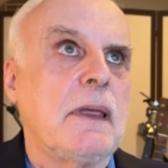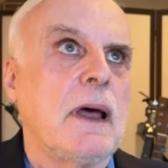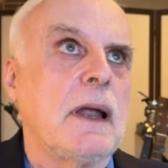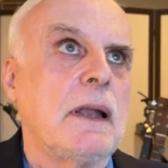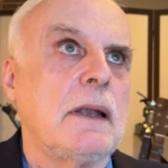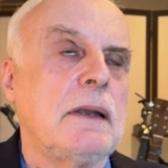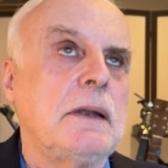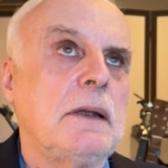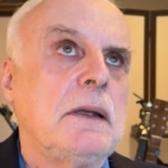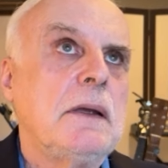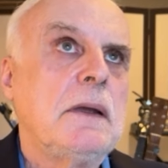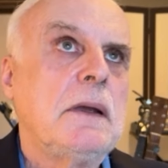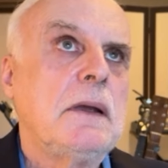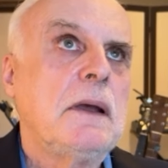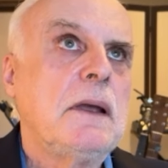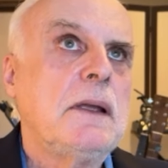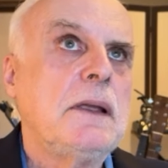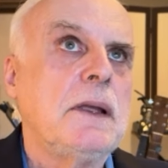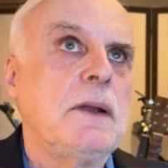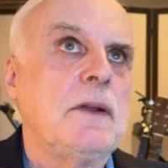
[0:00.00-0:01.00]
that
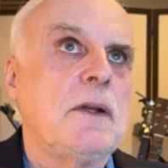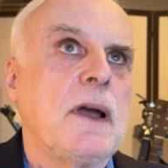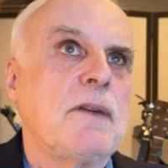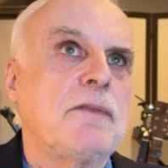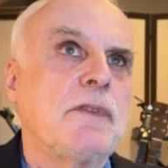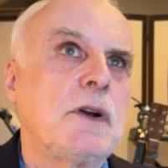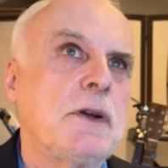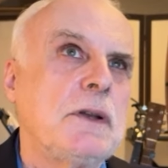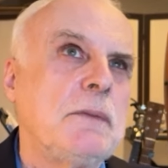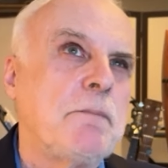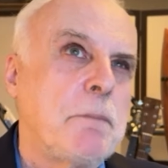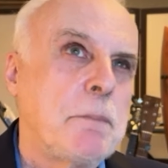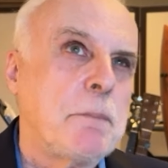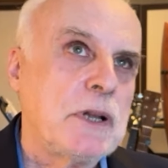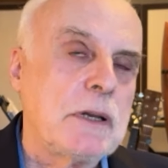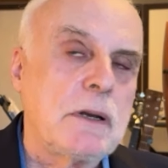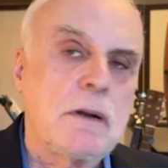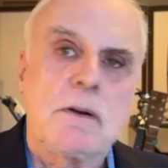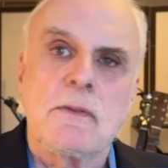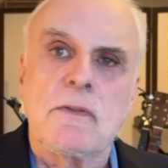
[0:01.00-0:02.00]
you know you have good
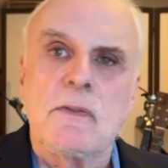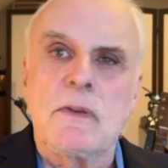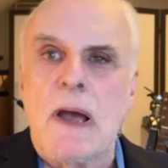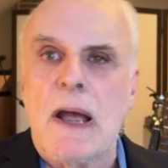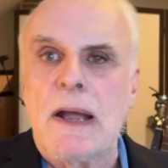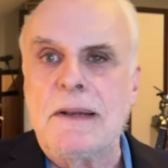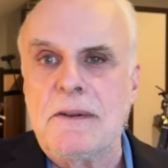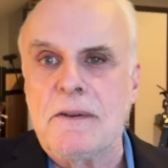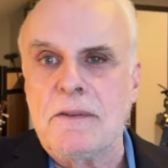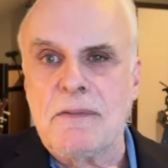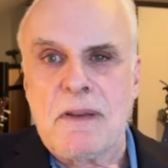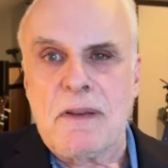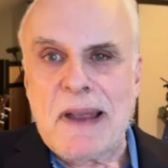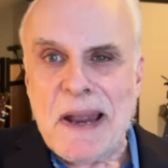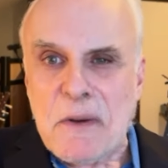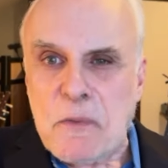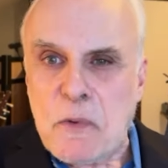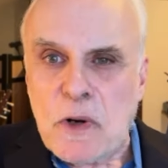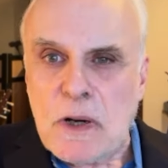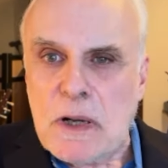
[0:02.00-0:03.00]
political scientists like
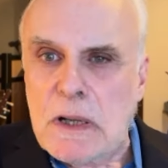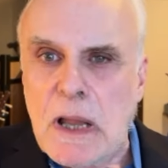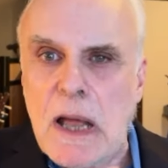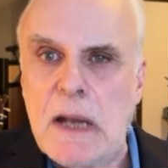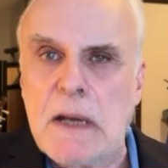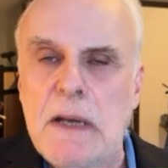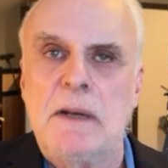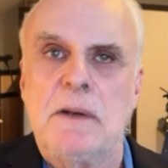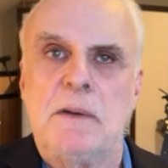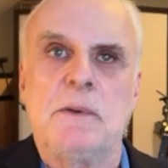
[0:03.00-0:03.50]
Edward Glennon,